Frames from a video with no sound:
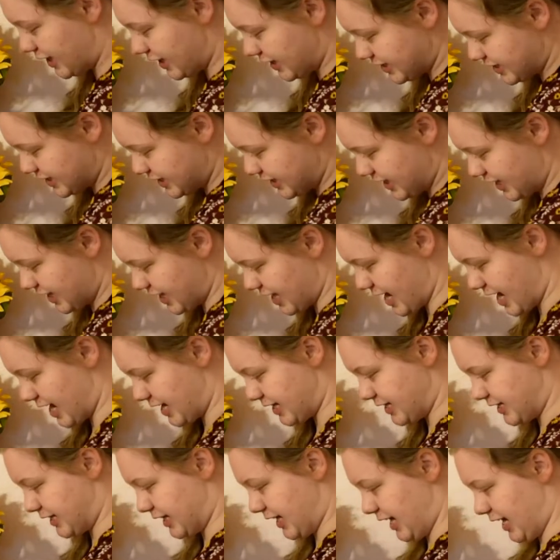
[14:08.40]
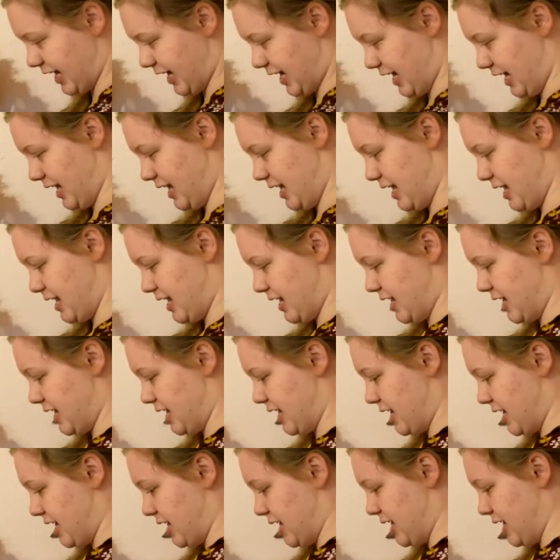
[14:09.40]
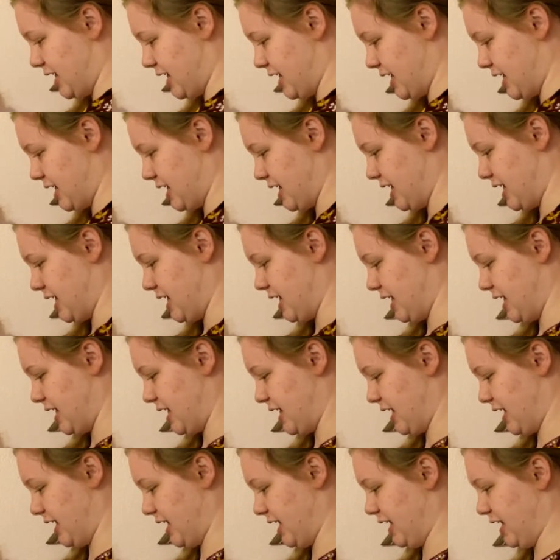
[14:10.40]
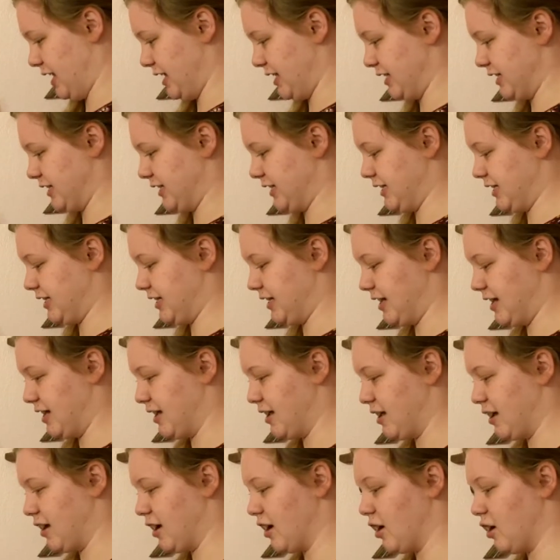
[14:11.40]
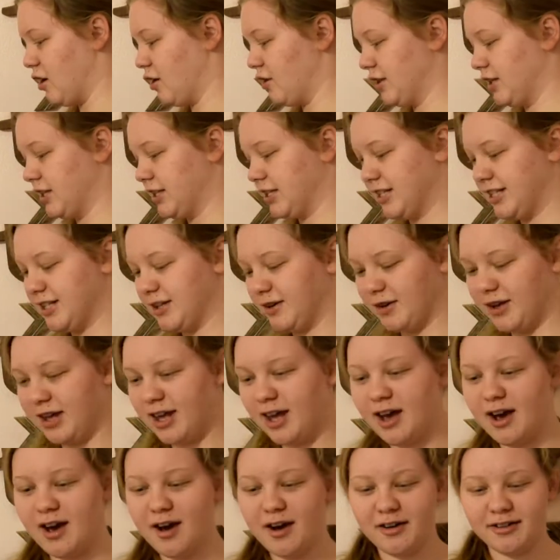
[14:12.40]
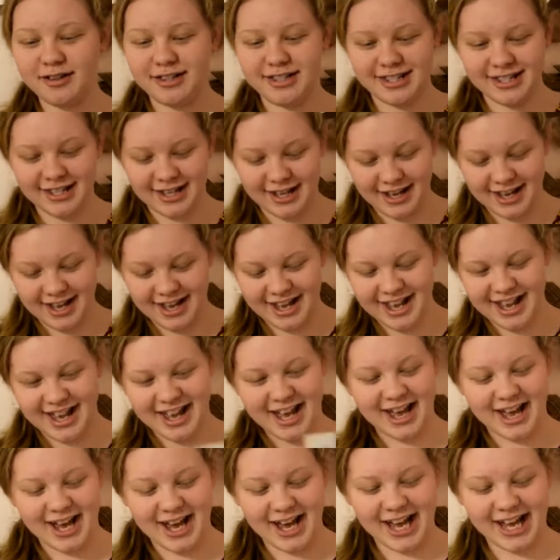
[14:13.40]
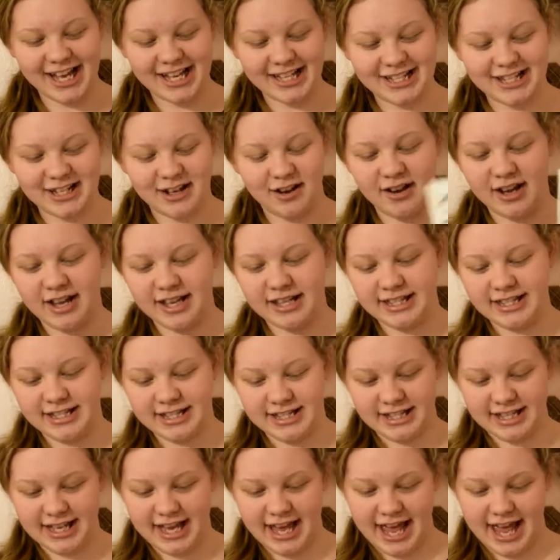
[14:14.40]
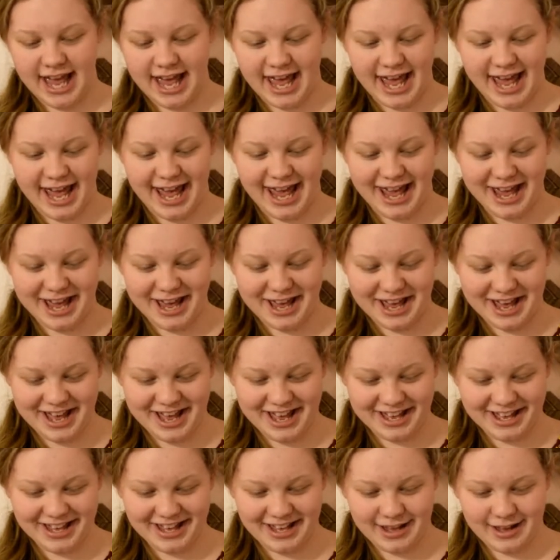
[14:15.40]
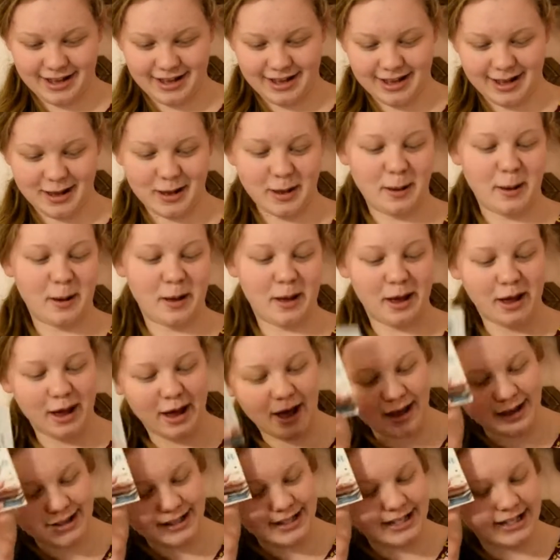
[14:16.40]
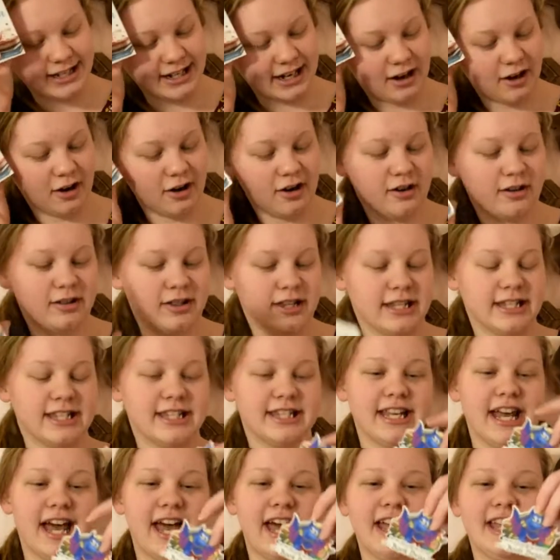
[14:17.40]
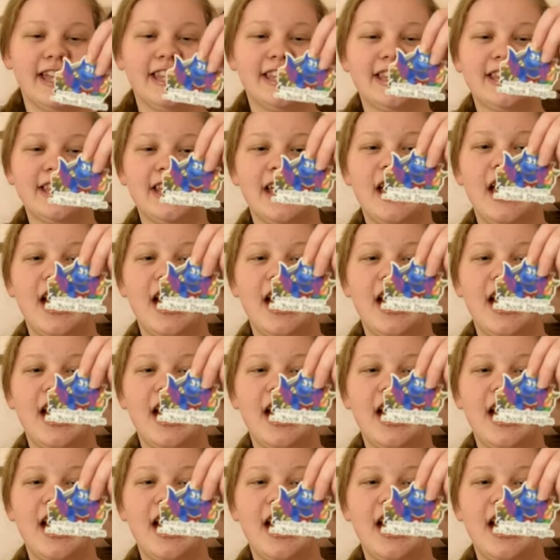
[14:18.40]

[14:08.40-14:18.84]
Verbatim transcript: Next thing I see is, oh, this is so cute. Okay, so it's a, a sticker that says,